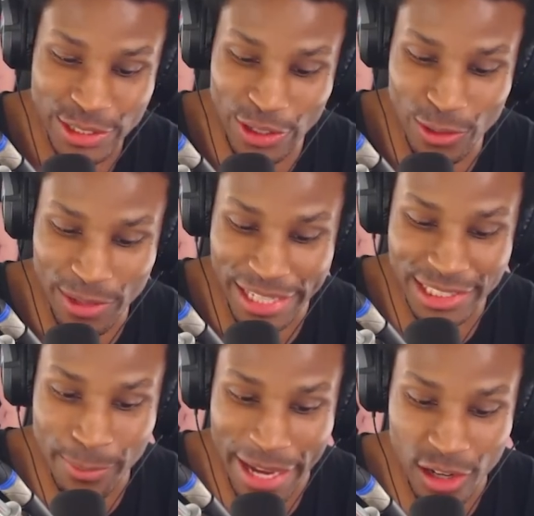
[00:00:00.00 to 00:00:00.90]
It's all of,
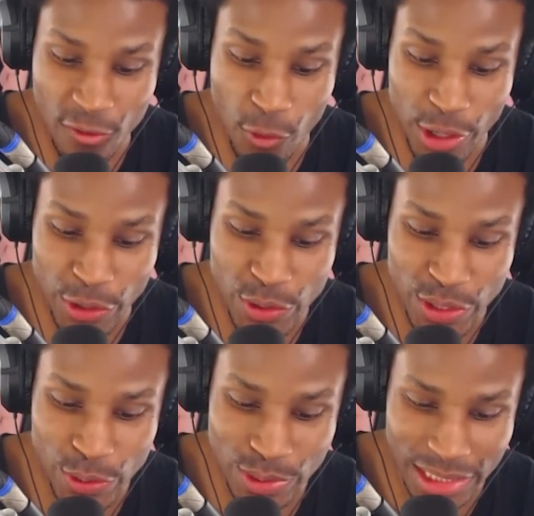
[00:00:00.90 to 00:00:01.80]
it's a matter of when are you
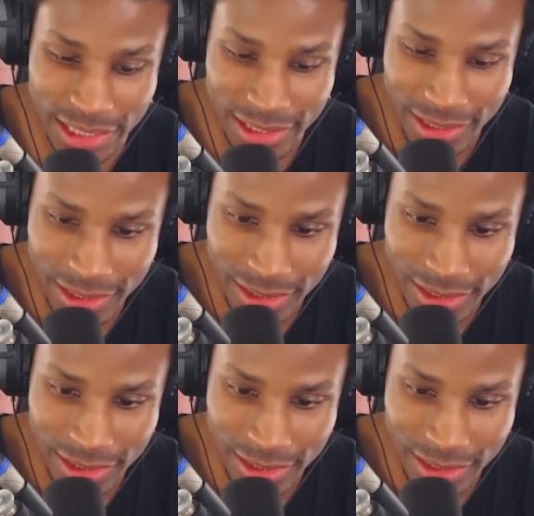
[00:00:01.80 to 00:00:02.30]
going to use it.